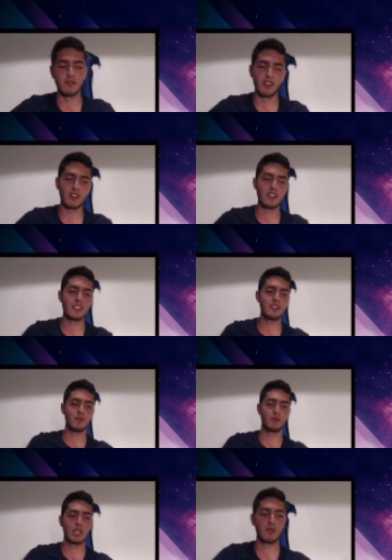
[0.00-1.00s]
I land the
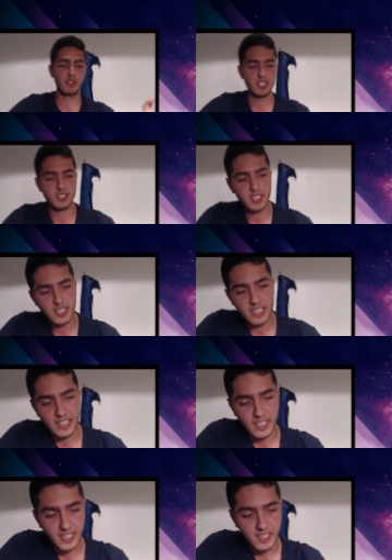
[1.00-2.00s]
Ula Wish,
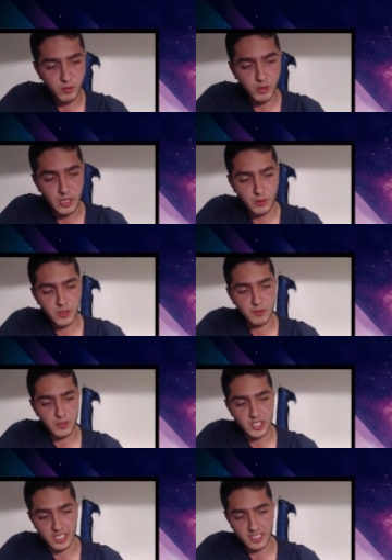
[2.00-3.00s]
Ula Ula
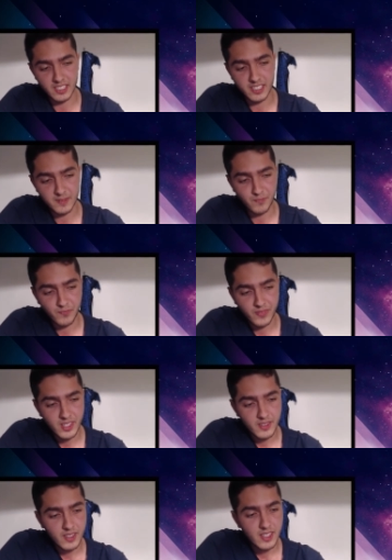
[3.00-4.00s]
Wish again,
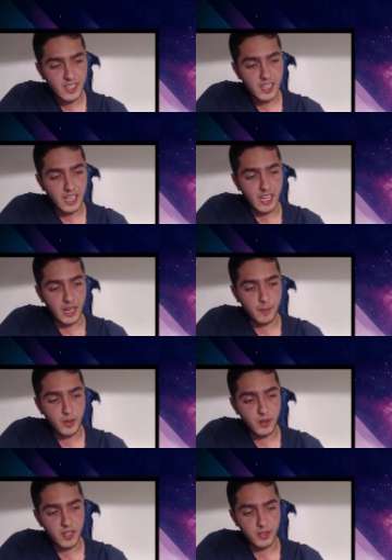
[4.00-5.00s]
I'm
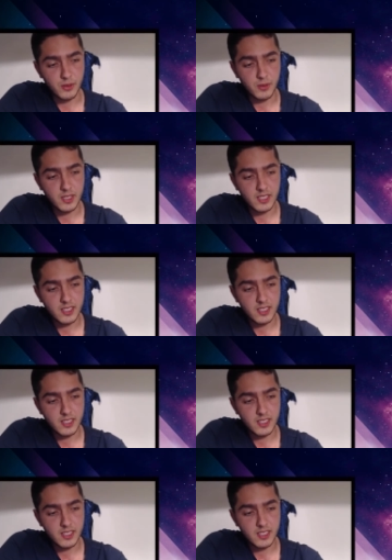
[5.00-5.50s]
gonna do it